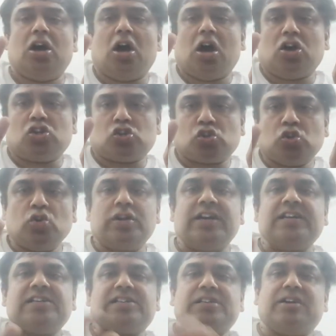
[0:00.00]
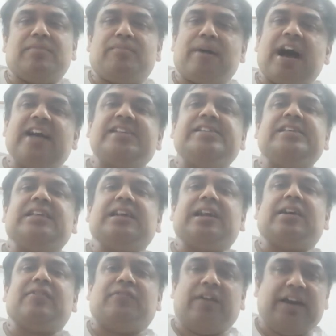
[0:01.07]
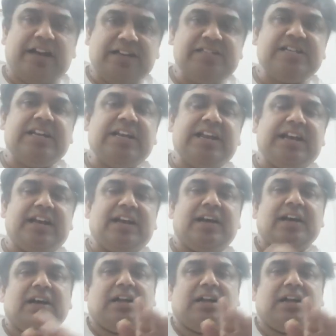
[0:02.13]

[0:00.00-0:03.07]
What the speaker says: students of Bachelor of Engineering,